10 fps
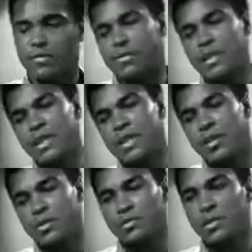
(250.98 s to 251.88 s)
he calls
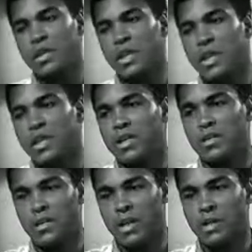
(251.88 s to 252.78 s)
me Clay, and the
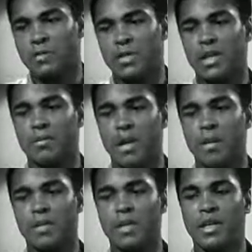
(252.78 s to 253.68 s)
name is now Muhammad
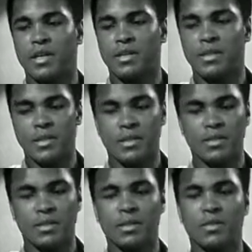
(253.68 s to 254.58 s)
Ali. He still
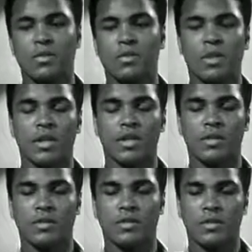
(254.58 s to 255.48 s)
insists on Clay, so
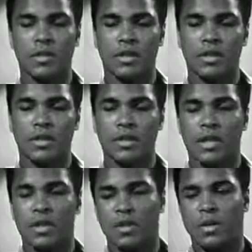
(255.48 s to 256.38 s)
I'll
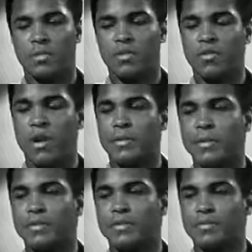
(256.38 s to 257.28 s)
call him the rabbit.
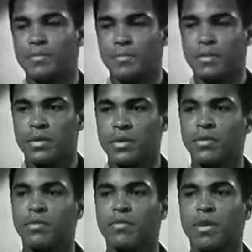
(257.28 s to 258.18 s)
Plus, I'm going to
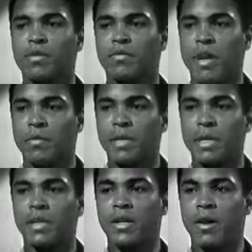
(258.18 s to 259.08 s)
fight the rabbit in the
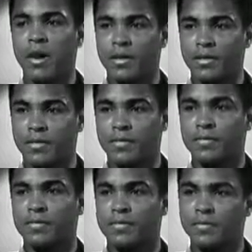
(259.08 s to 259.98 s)
garden.
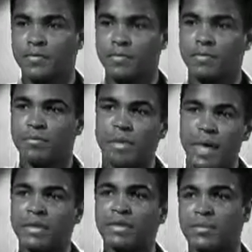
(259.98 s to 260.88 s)

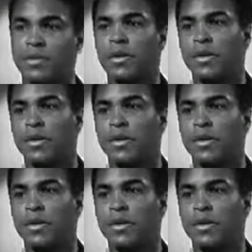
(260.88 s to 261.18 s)
Madison